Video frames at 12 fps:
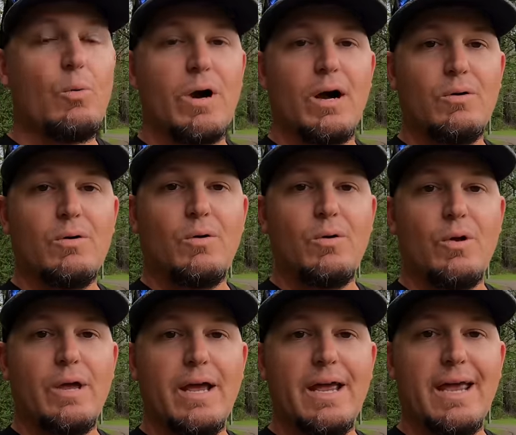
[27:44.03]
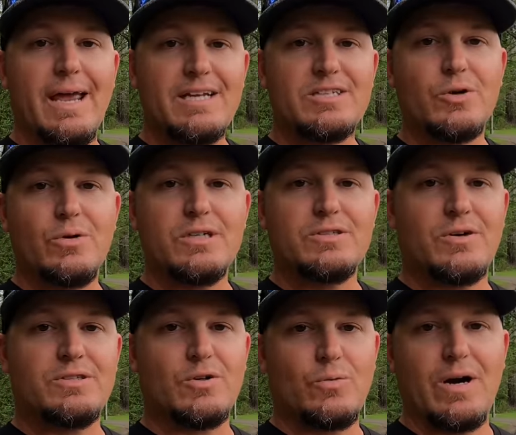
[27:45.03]
Well, it sort of
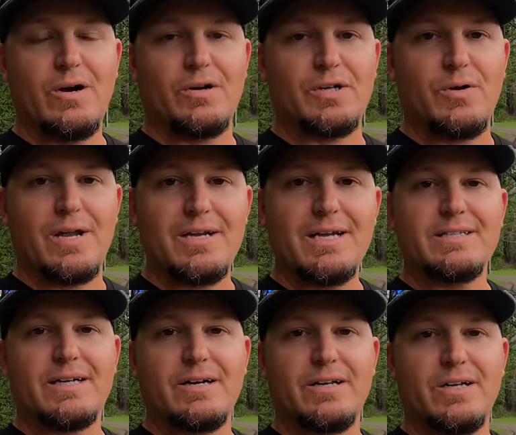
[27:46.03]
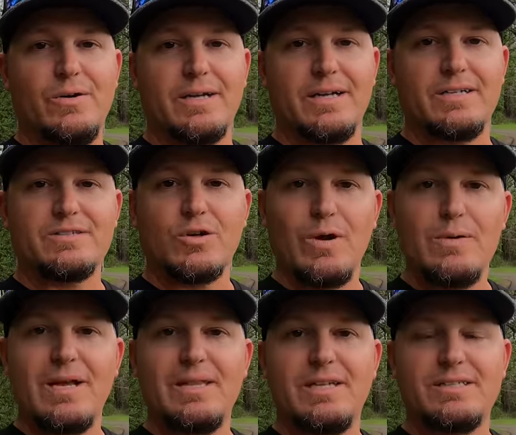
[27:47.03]
starts to wear on you and you get tired of doing it. So we
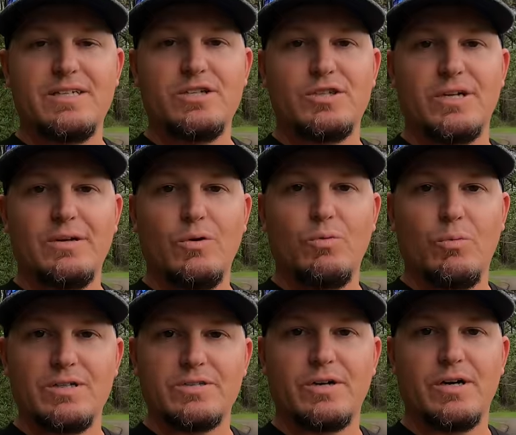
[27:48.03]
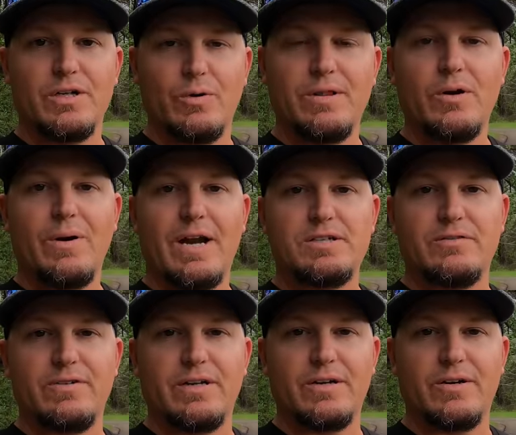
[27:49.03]
made the decision when we started doing the
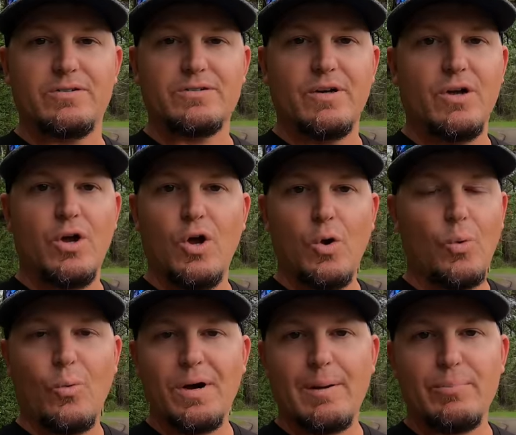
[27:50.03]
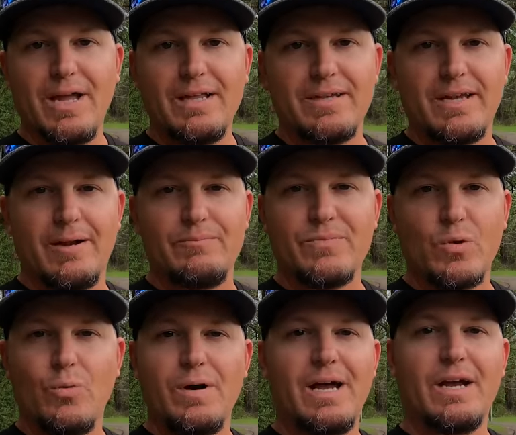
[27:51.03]
ranching videos, we're not playing the game.
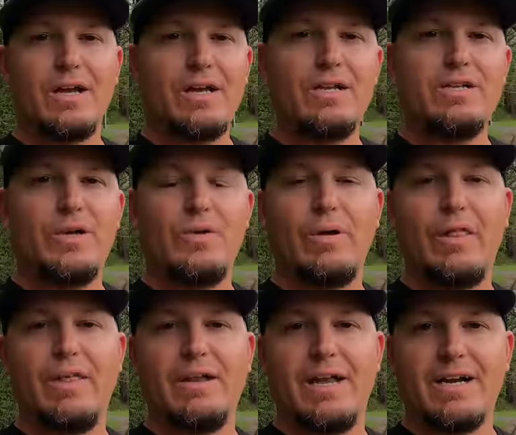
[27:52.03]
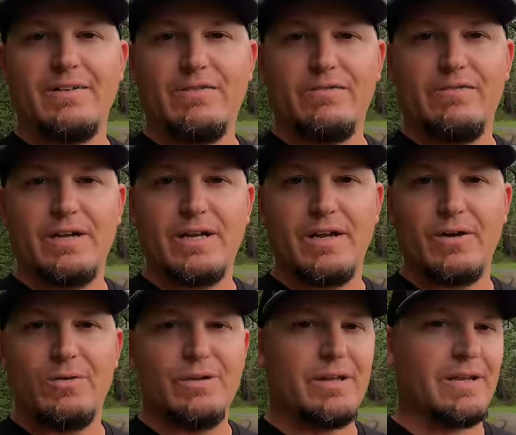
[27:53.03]
We're not going to do the negative
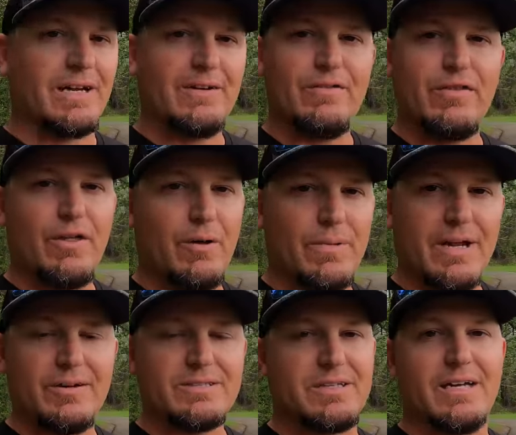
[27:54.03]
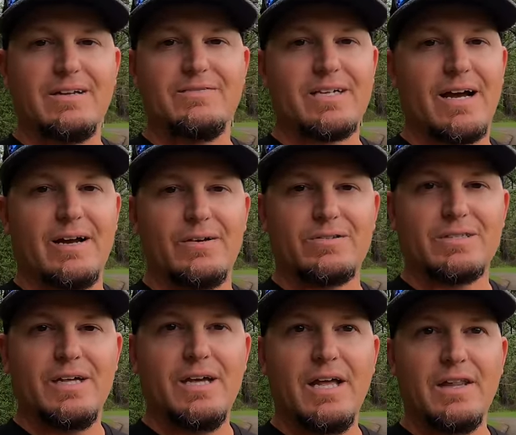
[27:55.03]
video, the negative thumbnails, the negative titles,
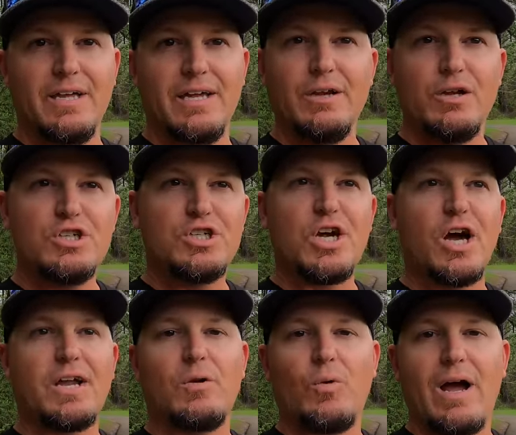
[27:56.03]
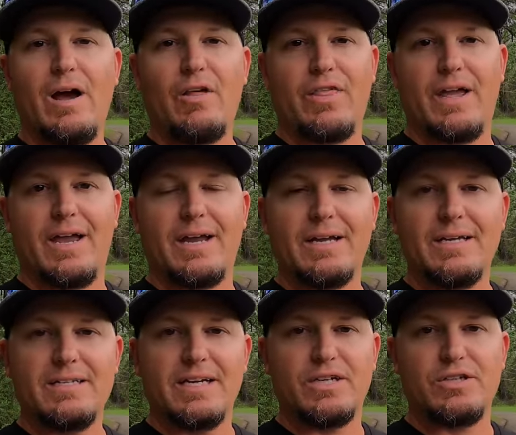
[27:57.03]
the shock and wow thing
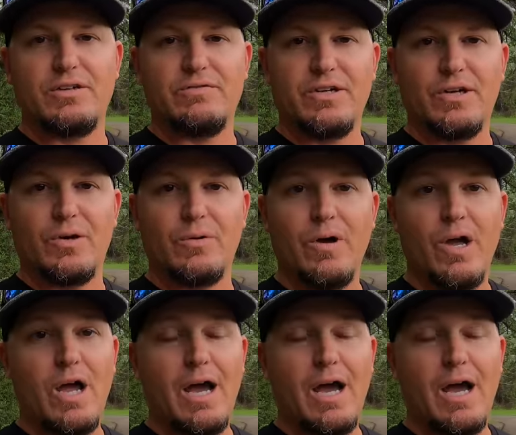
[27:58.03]
to get you to view.